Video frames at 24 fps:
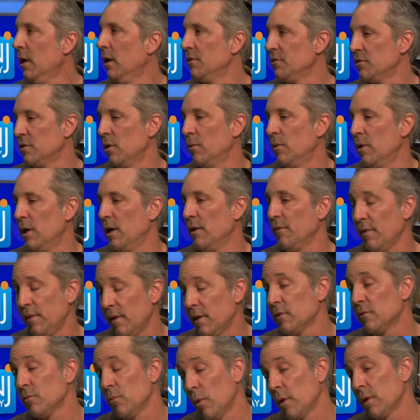So
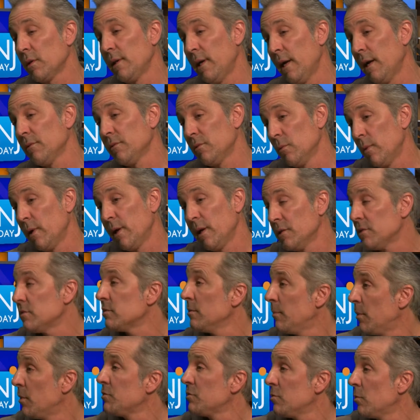everything has worked out the way it's
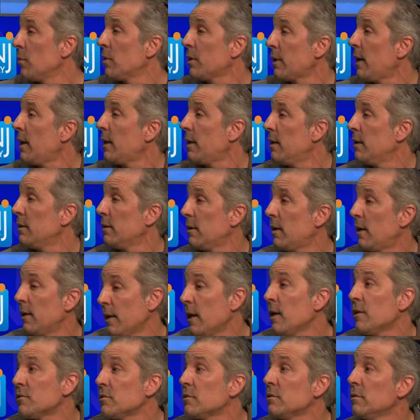supposed to work out, I
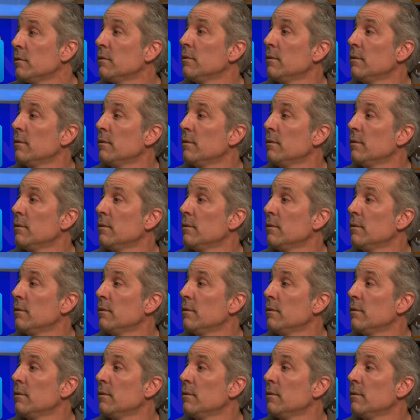guess.